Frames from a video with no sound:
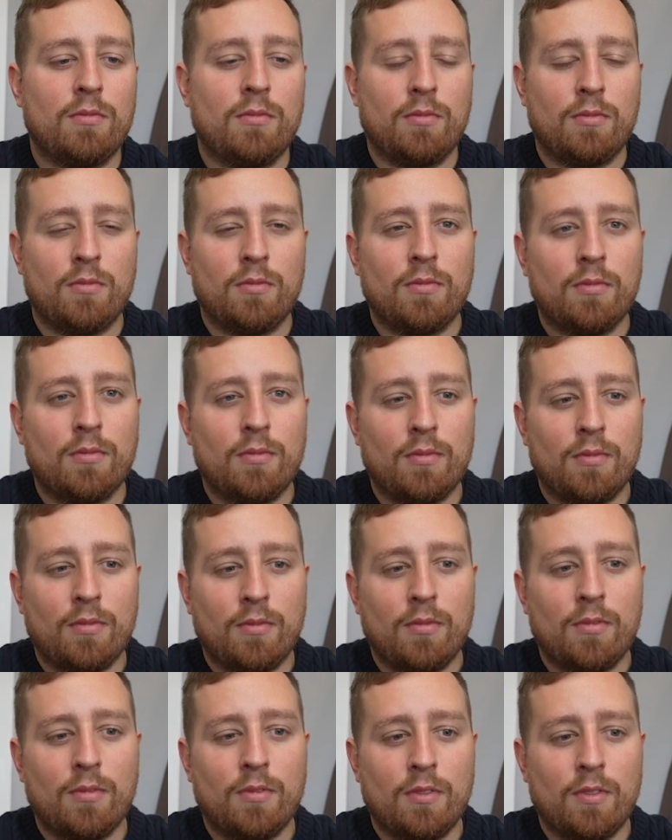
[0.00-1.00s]

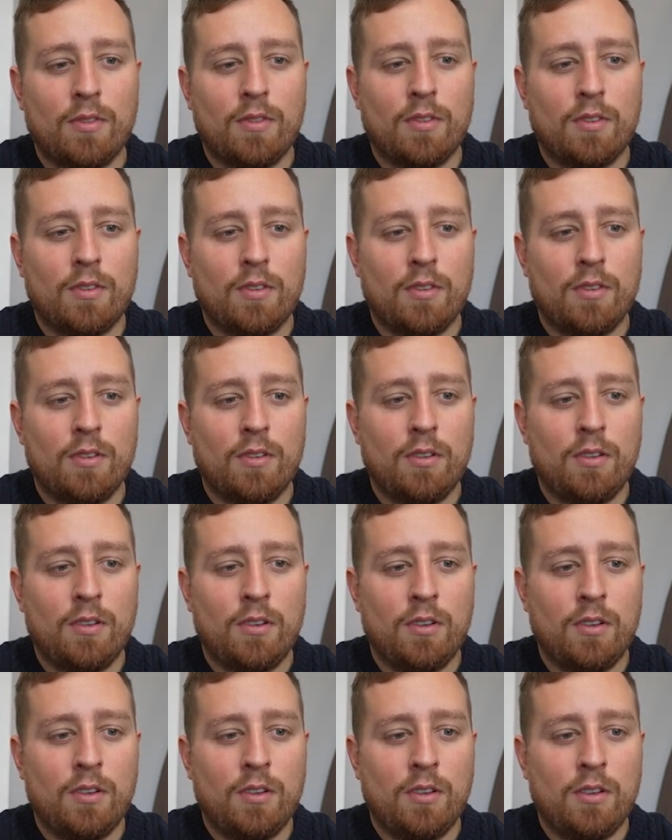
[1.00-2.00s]

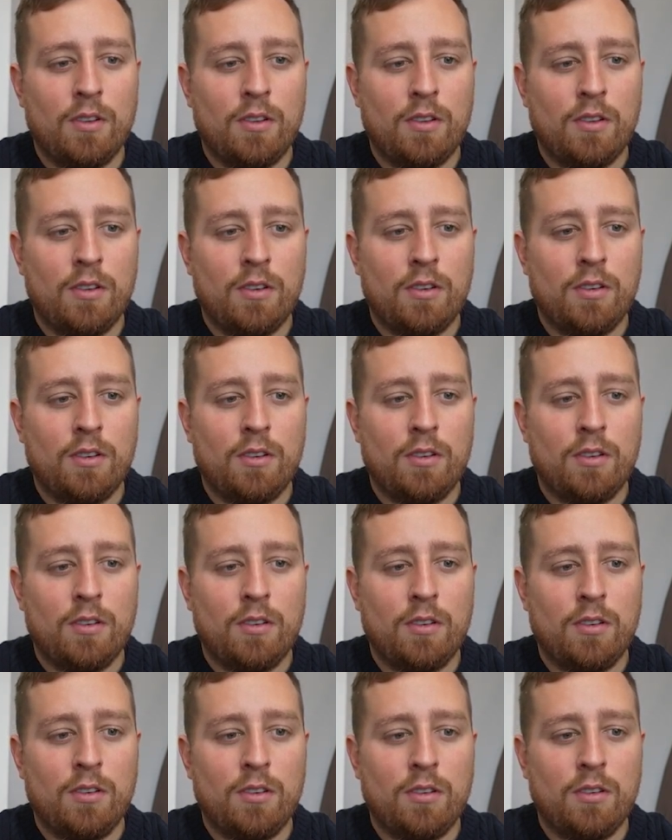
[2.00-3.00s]

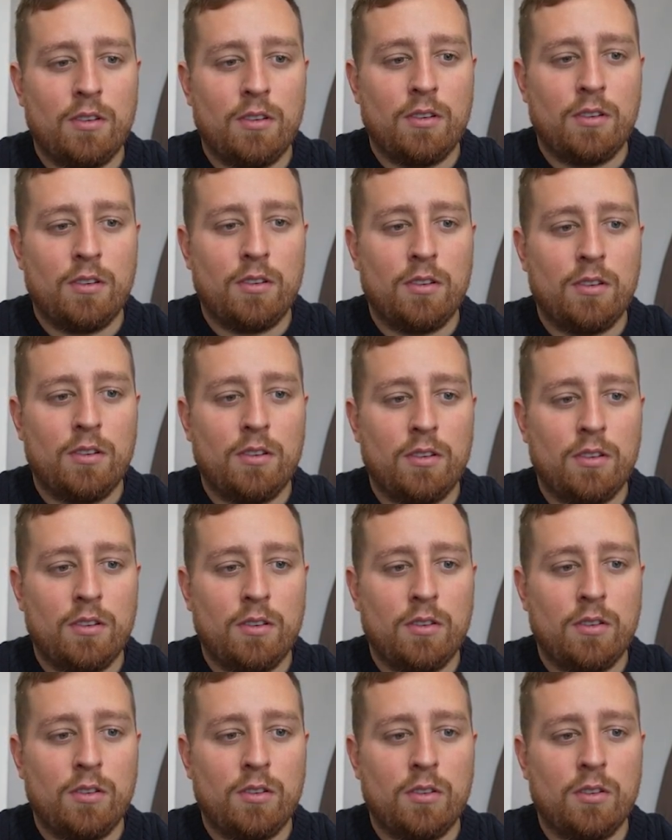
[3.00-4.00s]

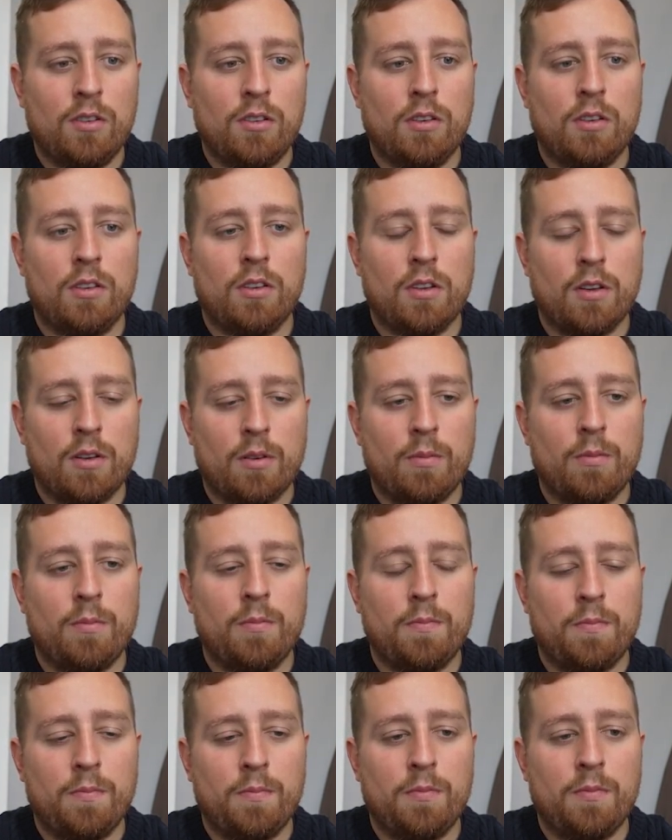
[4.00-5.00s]

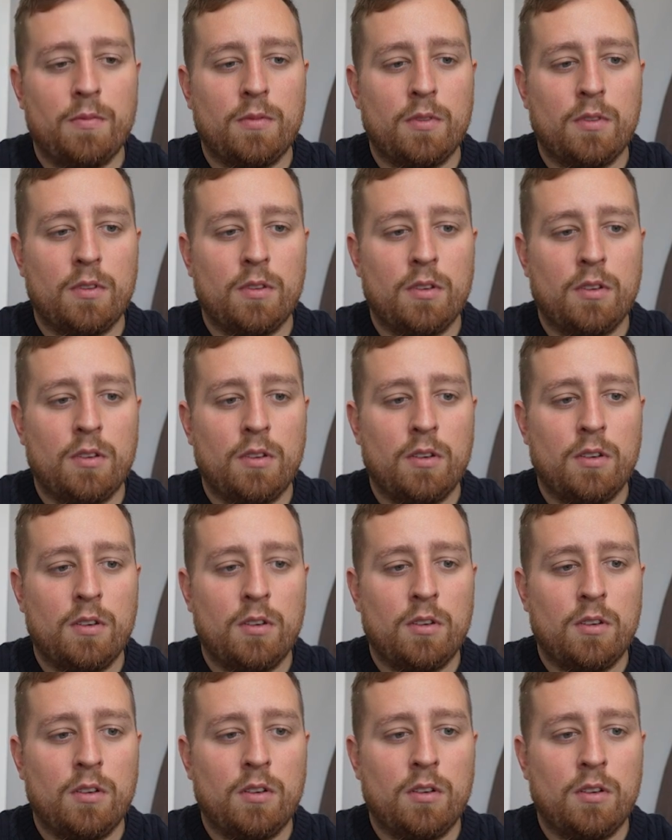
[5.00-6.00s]

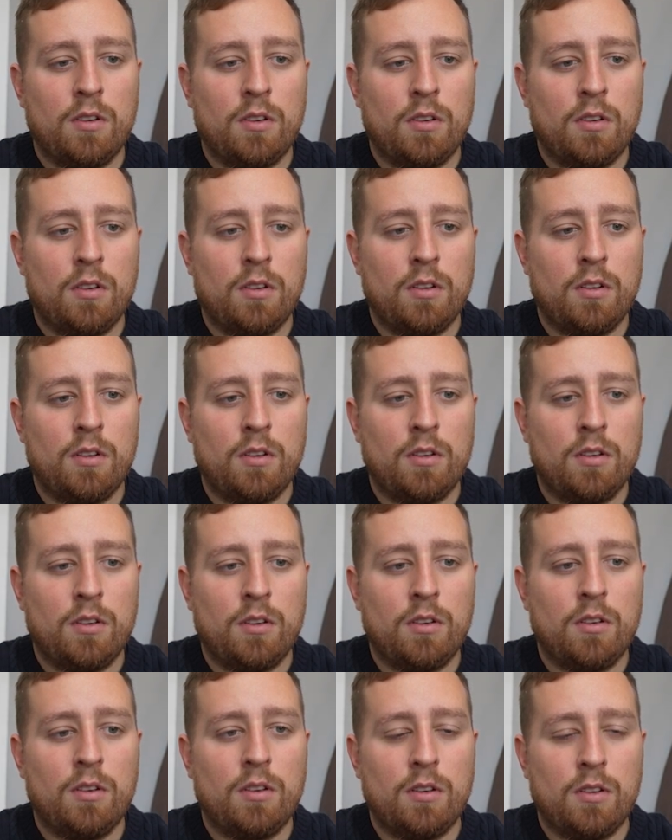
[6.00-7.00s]

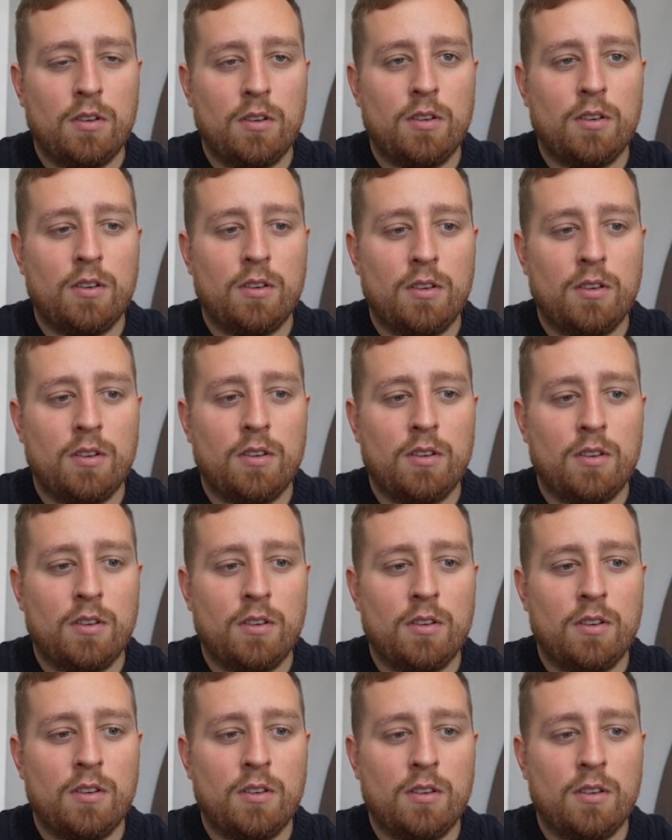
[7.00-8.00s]
[no speech]